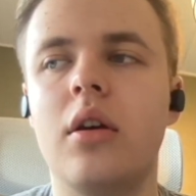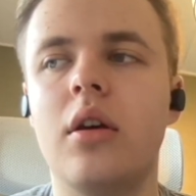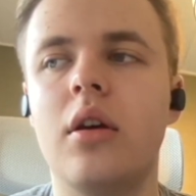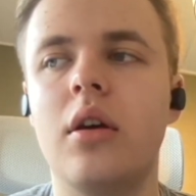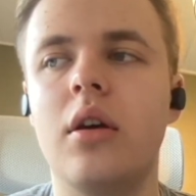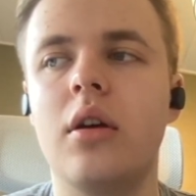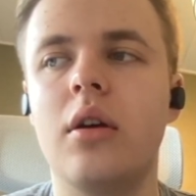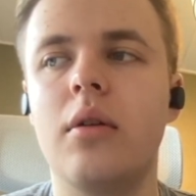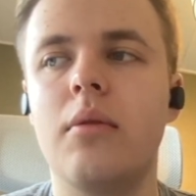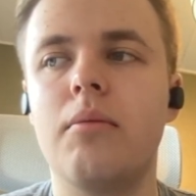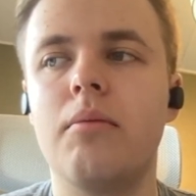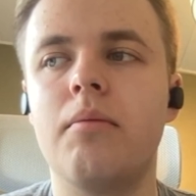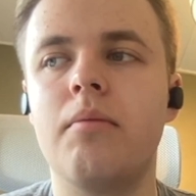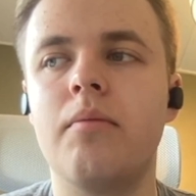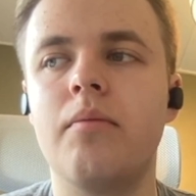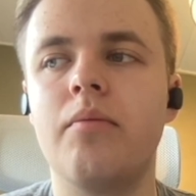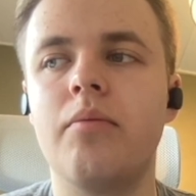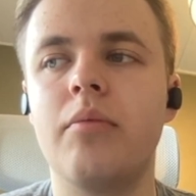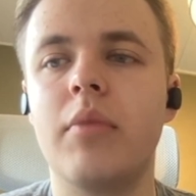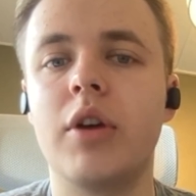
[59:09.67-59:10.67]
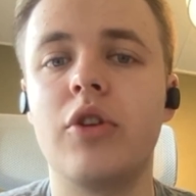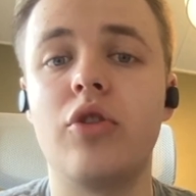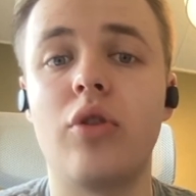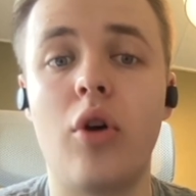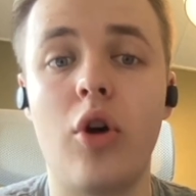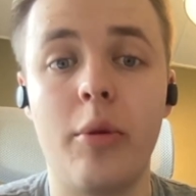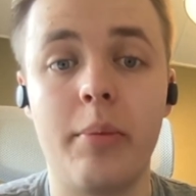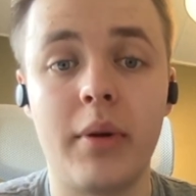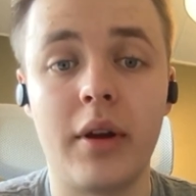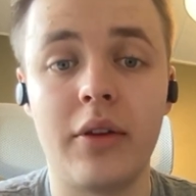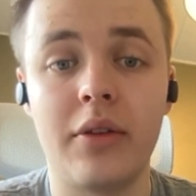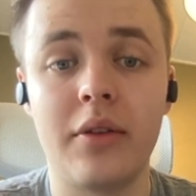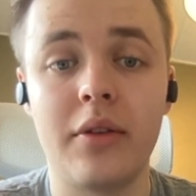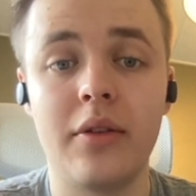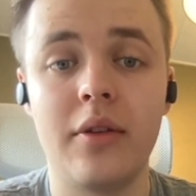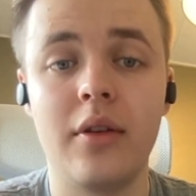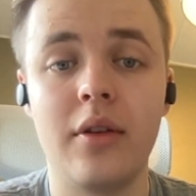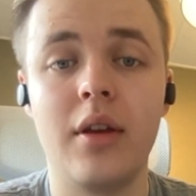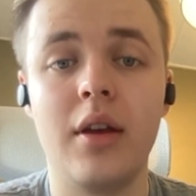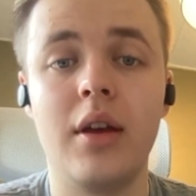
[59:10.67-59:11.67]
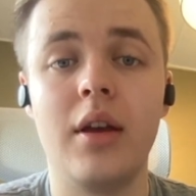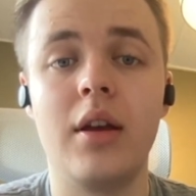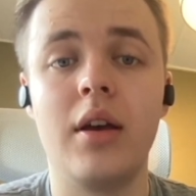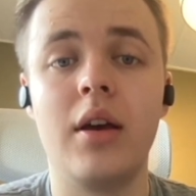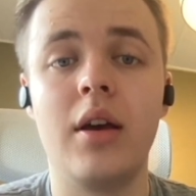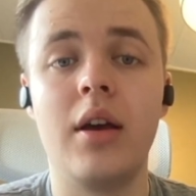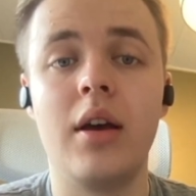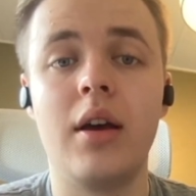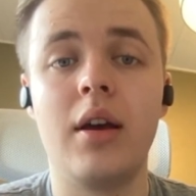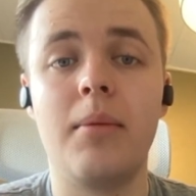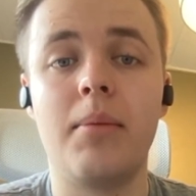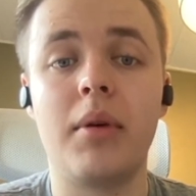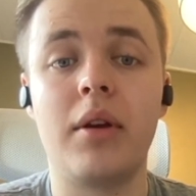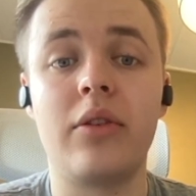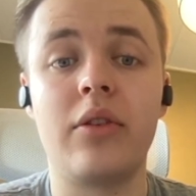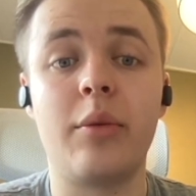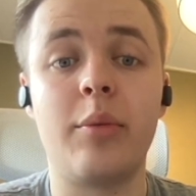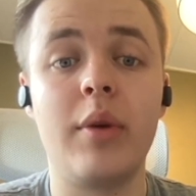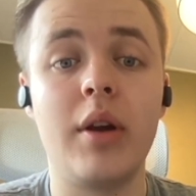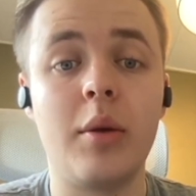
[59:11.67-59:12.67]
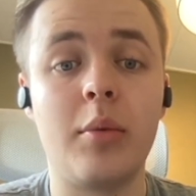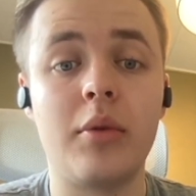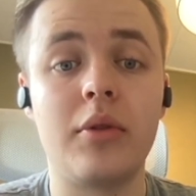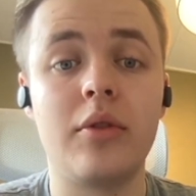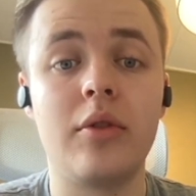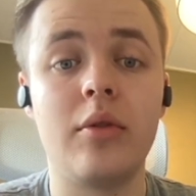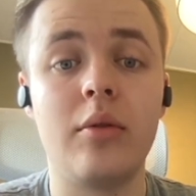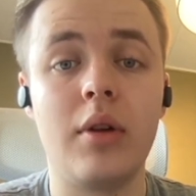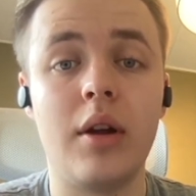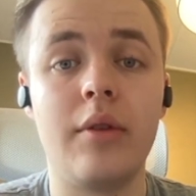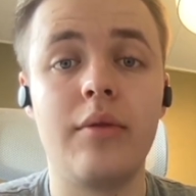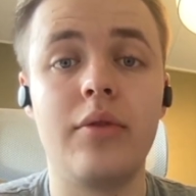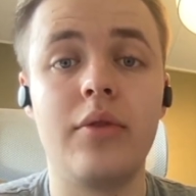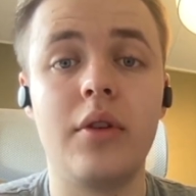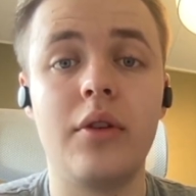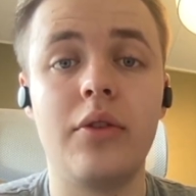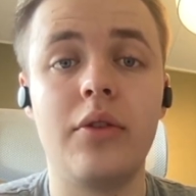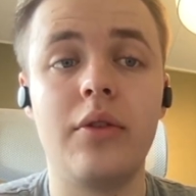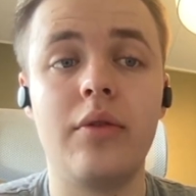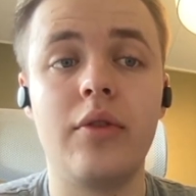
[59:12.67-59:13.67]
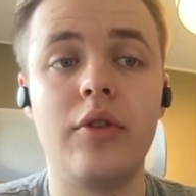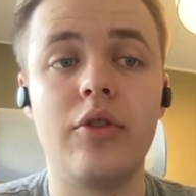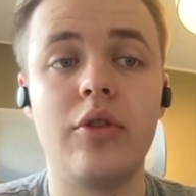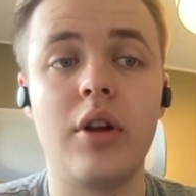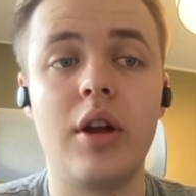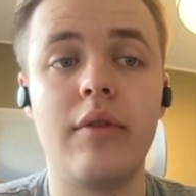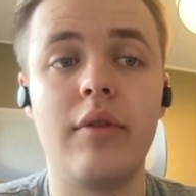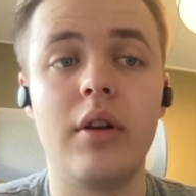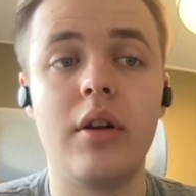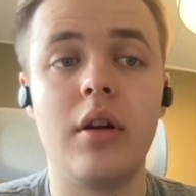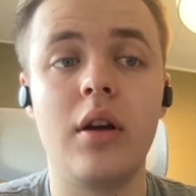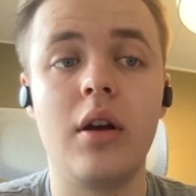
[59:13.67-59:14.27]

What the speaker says: I sure hope it isn't, because I really want to love this visual novel.